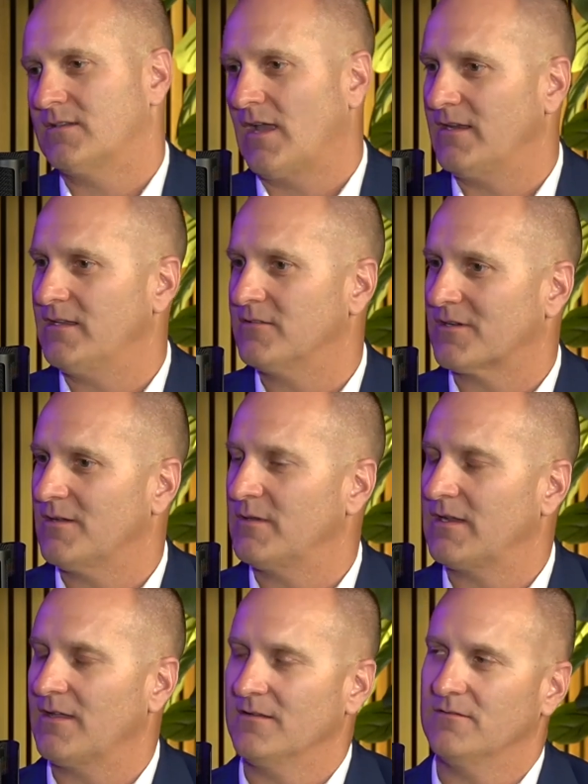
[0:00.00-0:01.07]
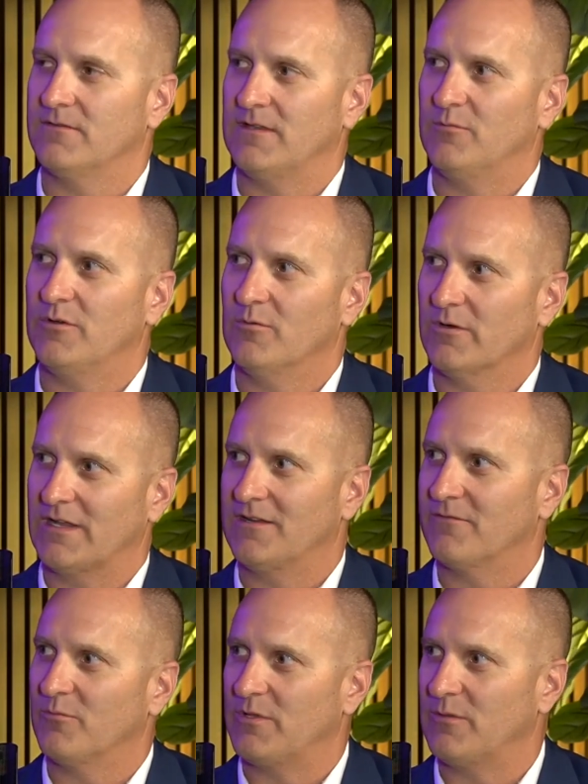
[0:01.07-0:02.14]
ideas are coming out of input we're getting
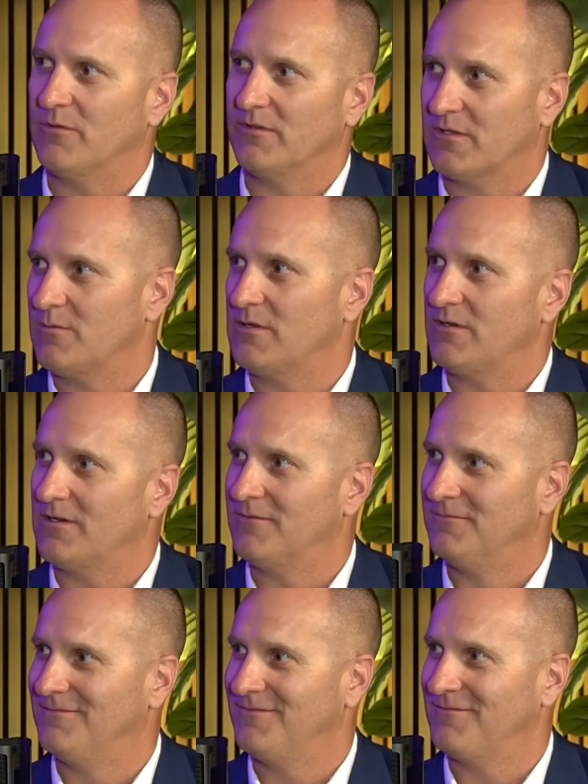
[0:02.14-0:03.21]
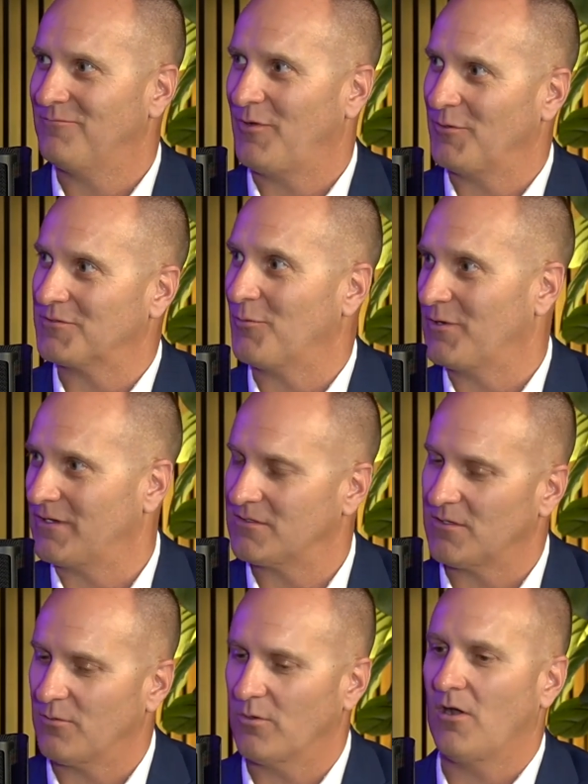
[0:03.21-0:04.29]
from people in the community post-opening.
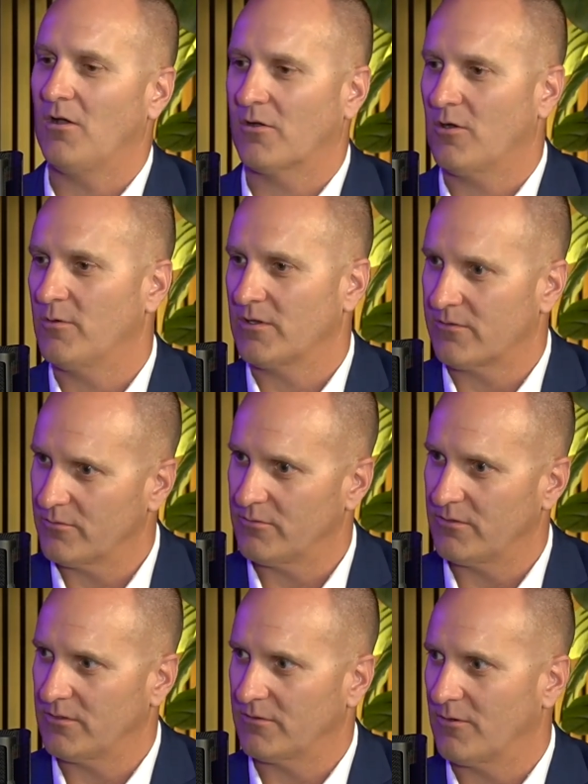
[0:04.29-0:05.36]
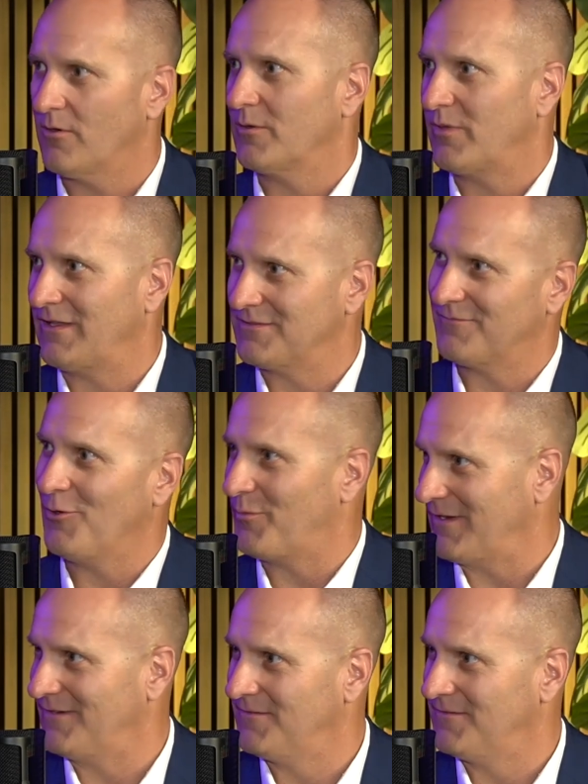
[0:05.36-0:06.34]
So we're all going through the growing pains of opening.